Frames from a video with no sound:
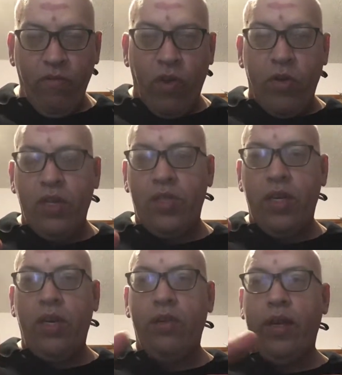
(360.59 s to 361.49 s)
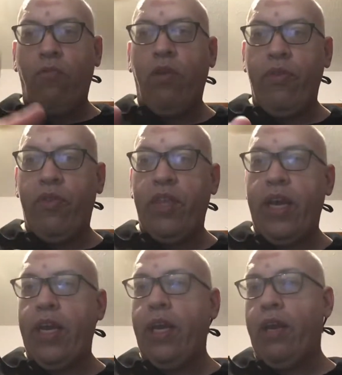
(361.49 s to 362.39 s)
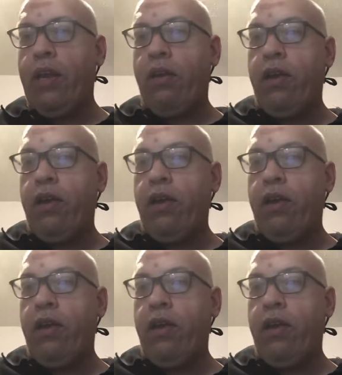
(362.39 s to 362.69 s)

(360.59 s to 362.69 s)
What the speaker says: focus in on that one thing and